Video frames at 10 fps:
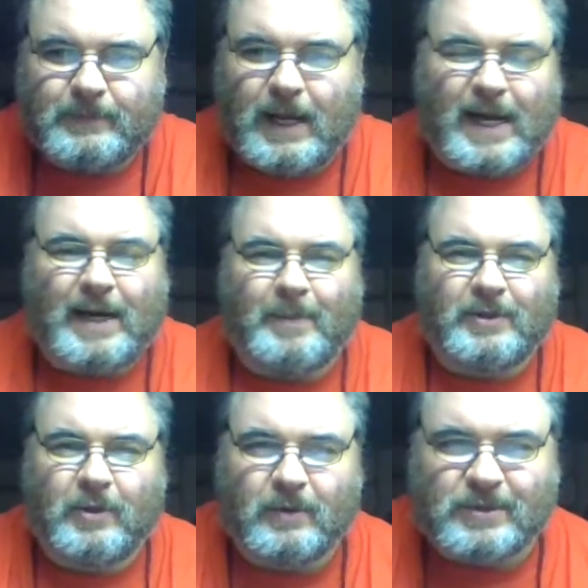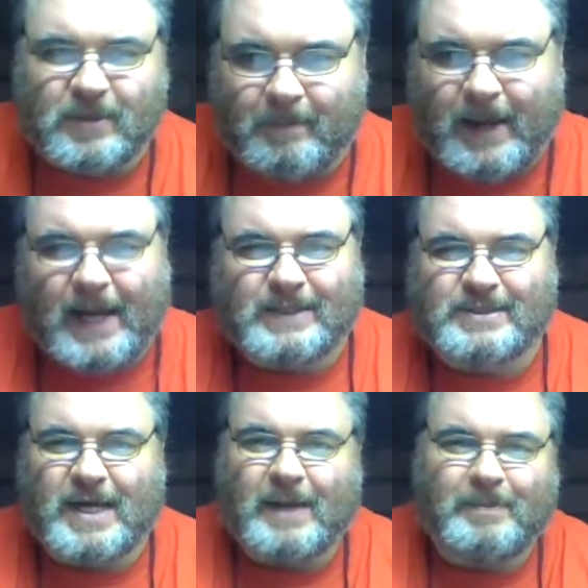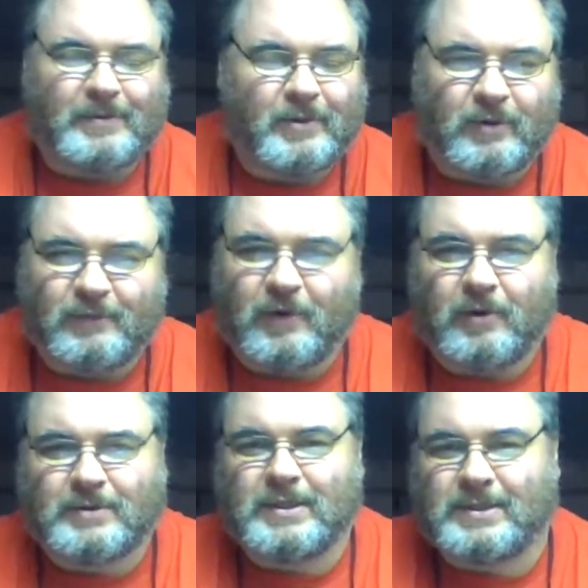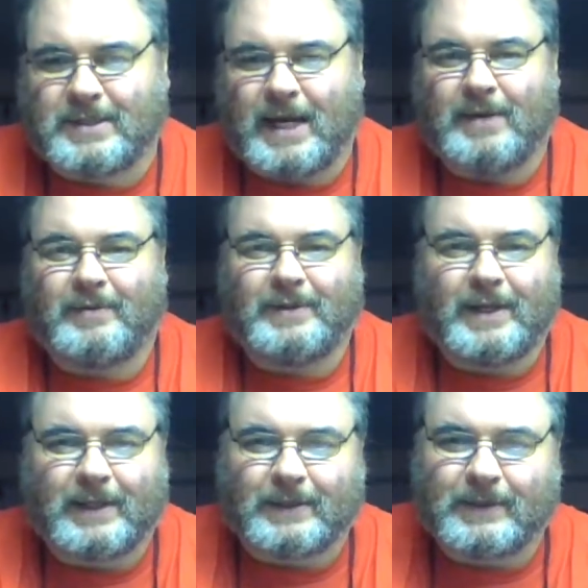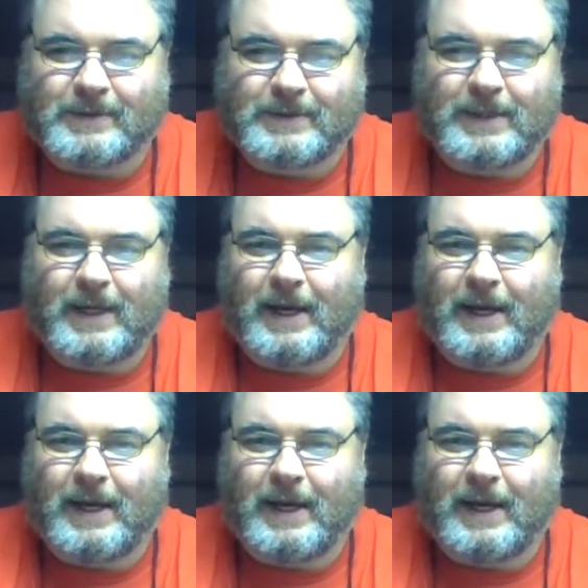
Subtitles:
I got to be doing some manscaping too, folks. It's kind of ridiculous.